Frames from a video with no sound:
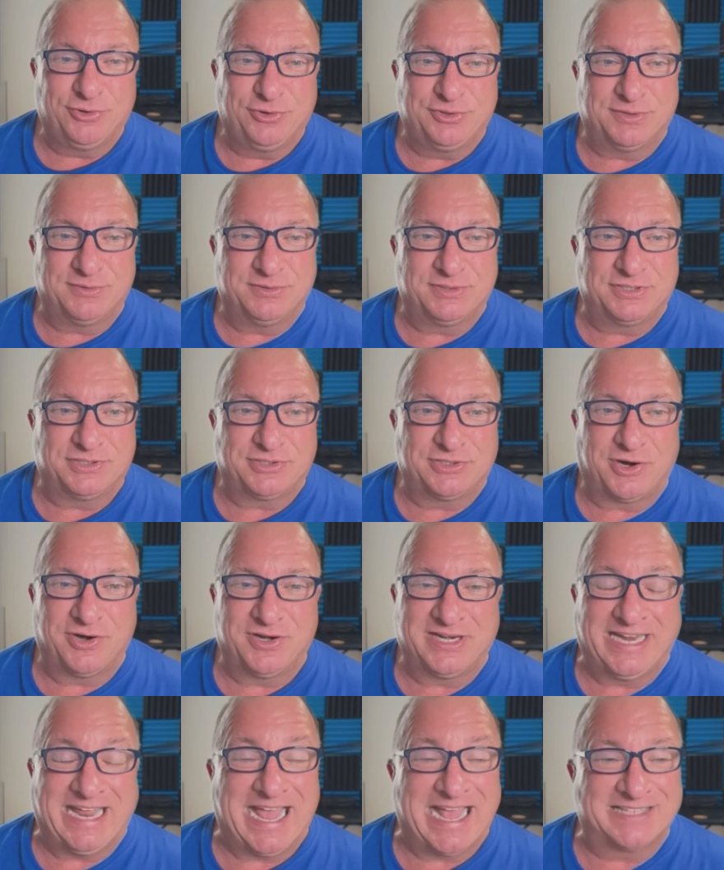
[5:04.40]
to, to turn
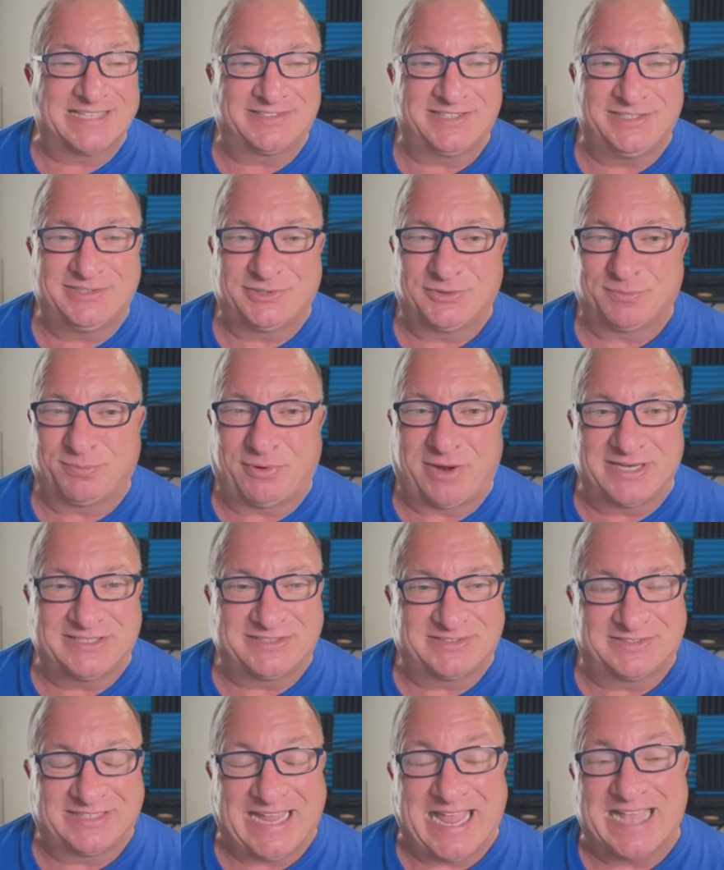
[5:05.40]
into gasoline, so the
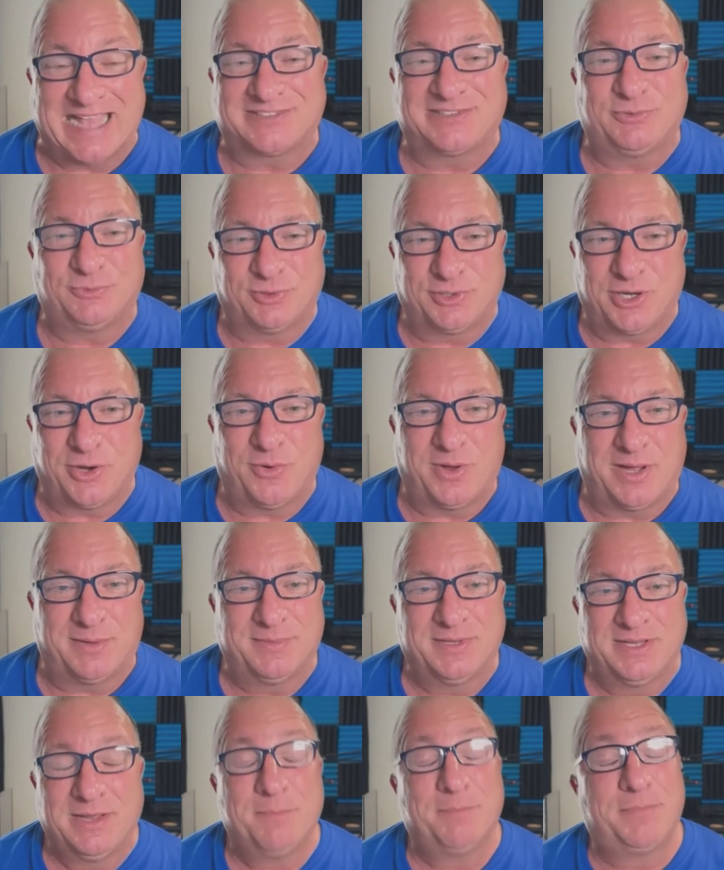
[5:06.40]
prices of gasoline will go up.
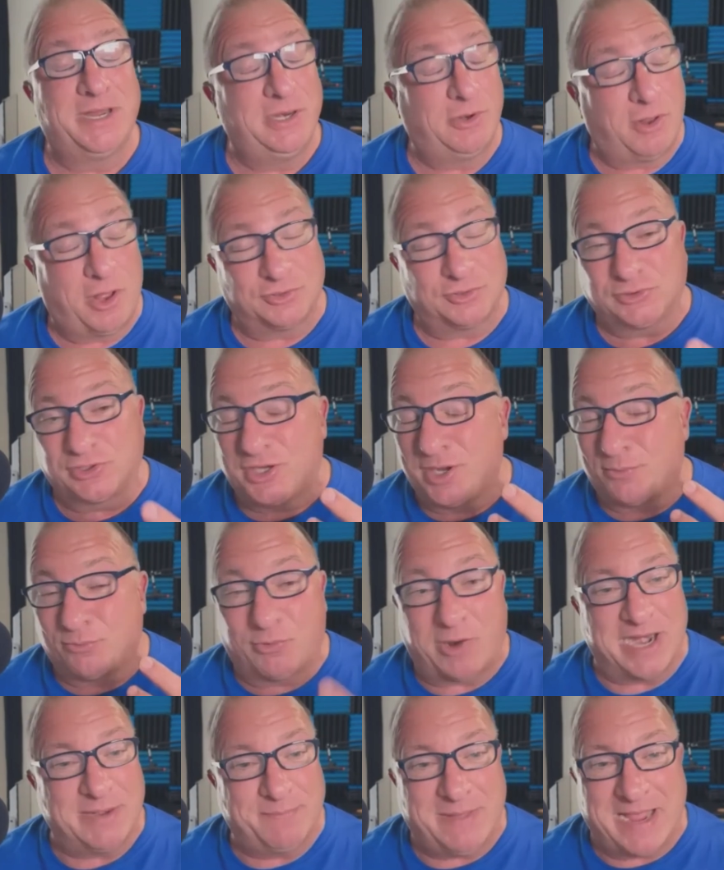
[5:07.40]
But it'll also come
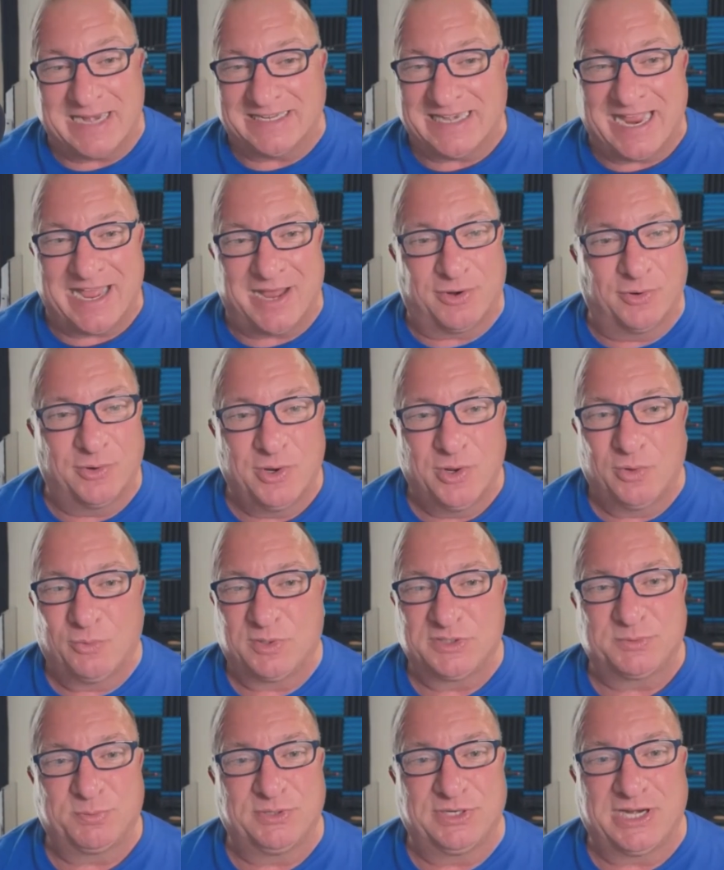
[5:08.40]
right back down
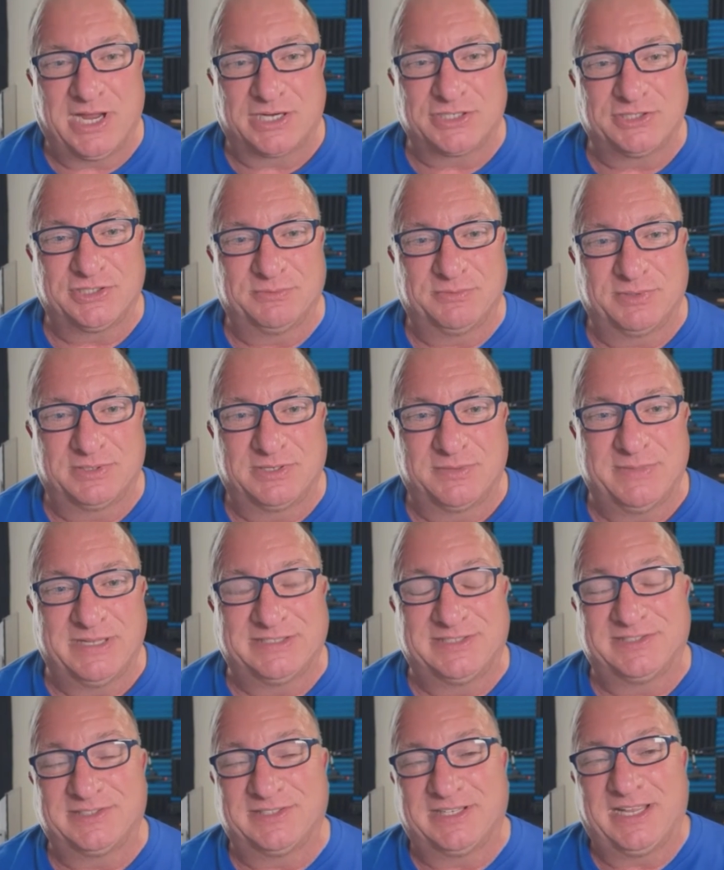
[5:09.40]
once production
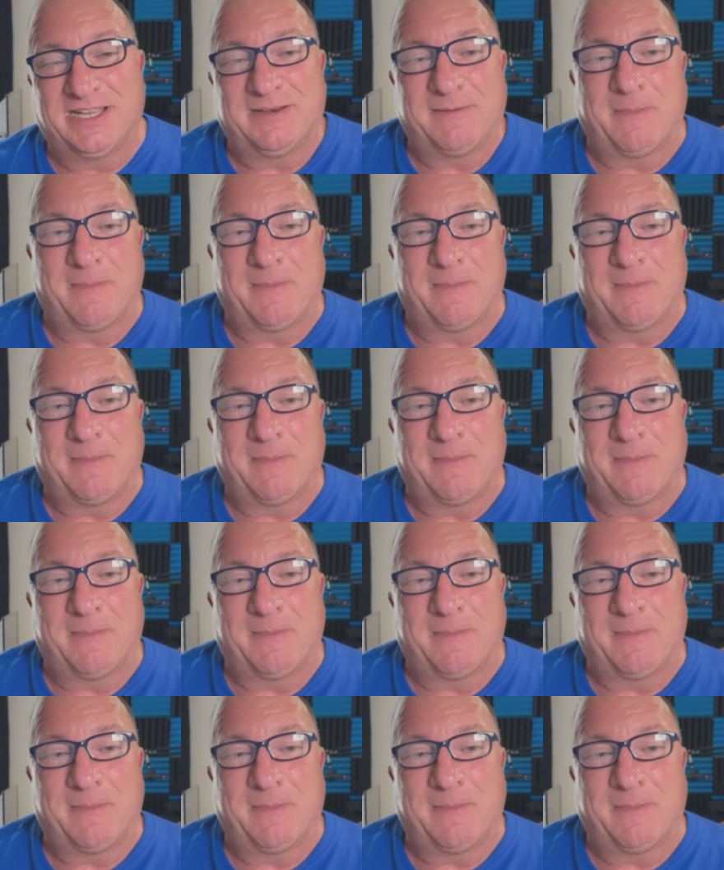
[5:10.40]
commences again.